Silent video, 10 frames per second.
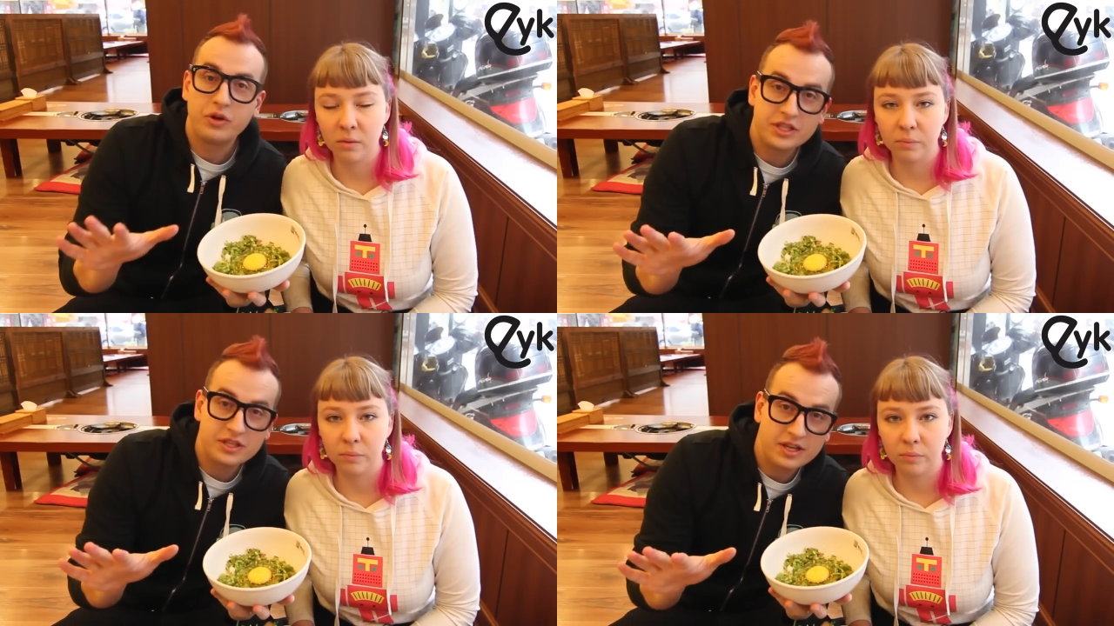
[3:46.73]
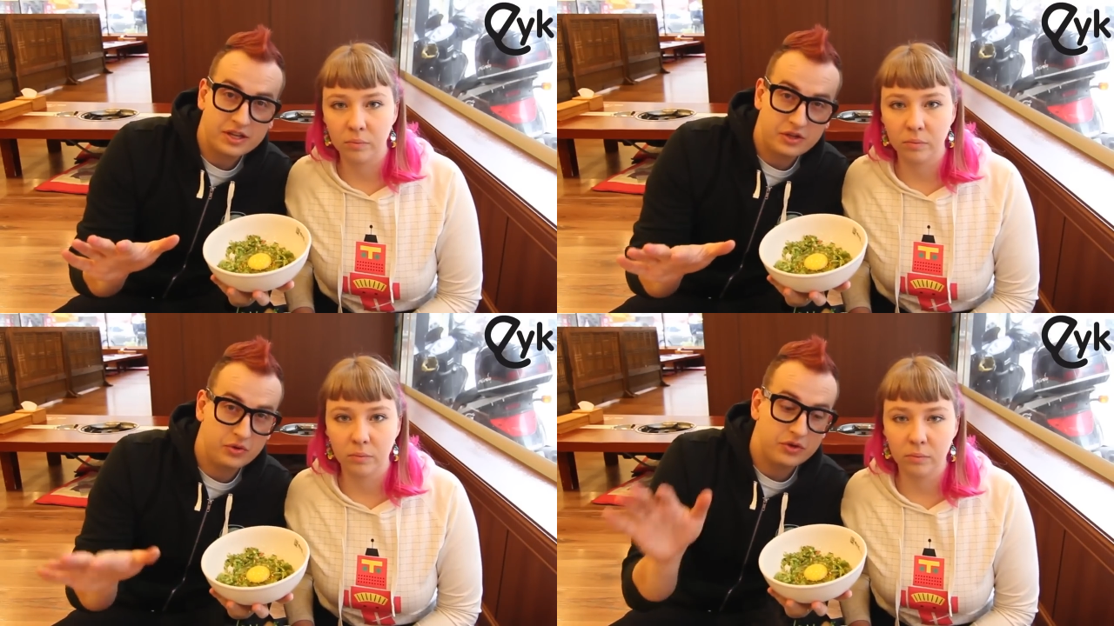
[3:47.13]
Speaker 1: once you're
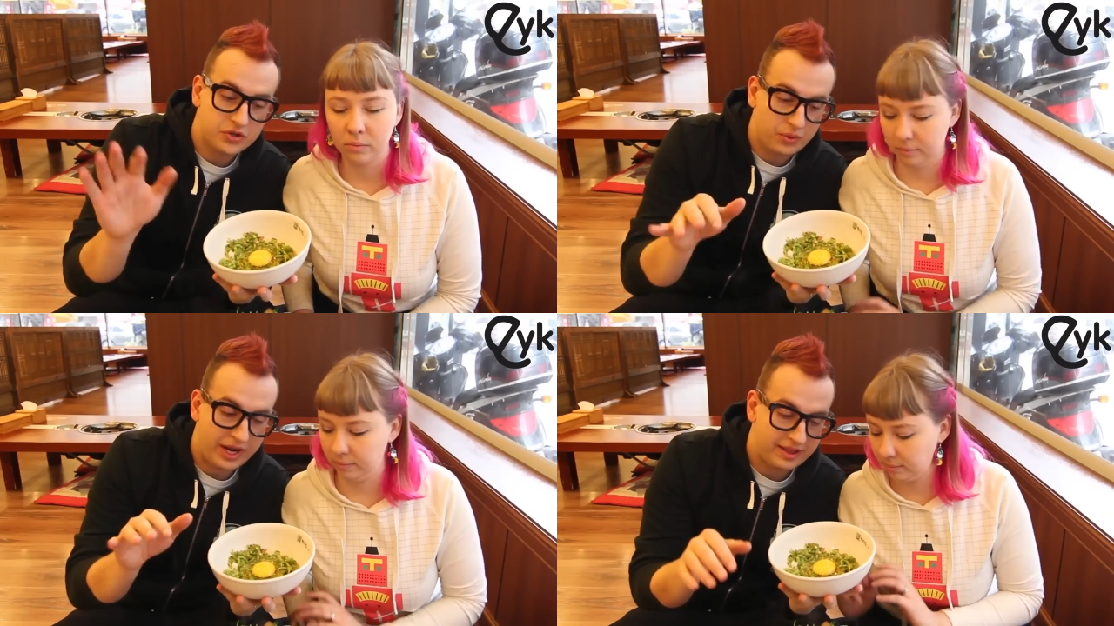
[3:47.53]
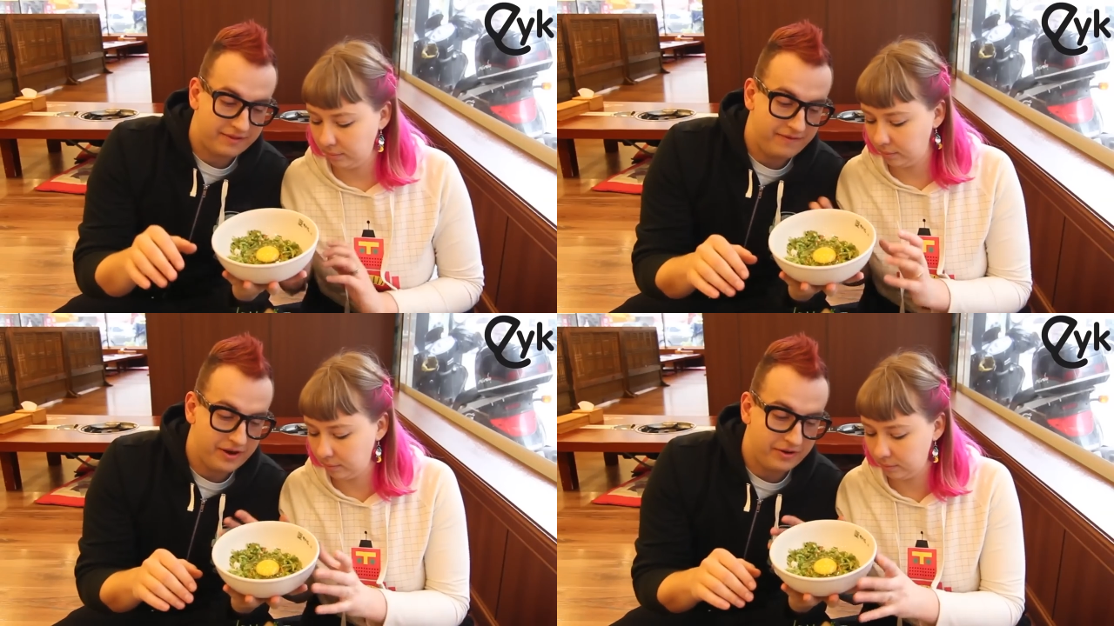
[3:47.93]
done the noodles right
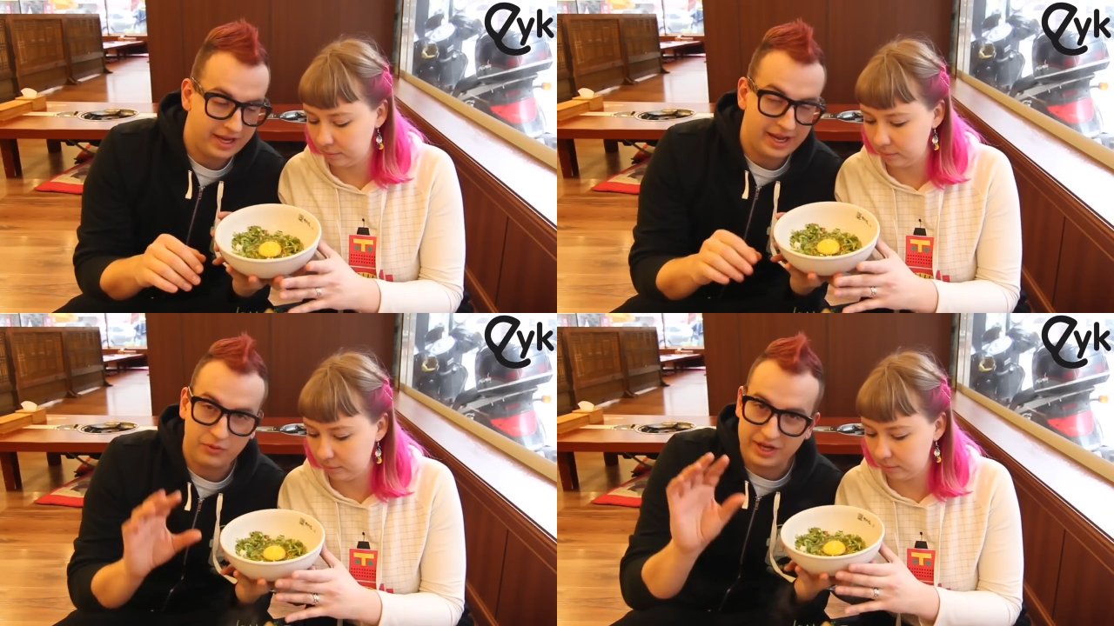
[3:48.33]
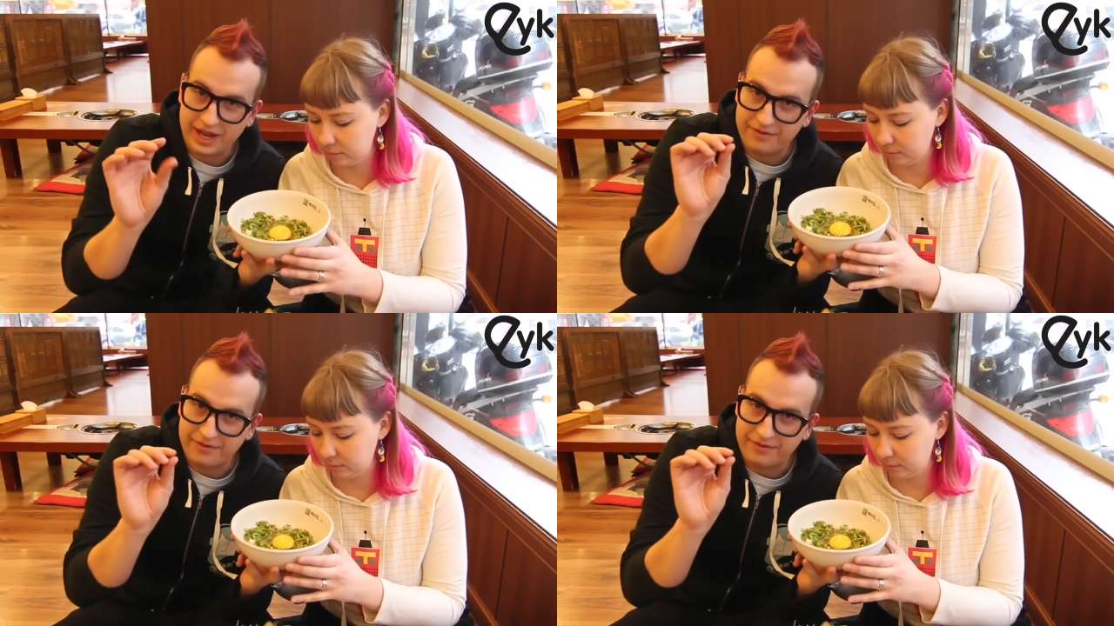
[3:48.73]
at the very end when you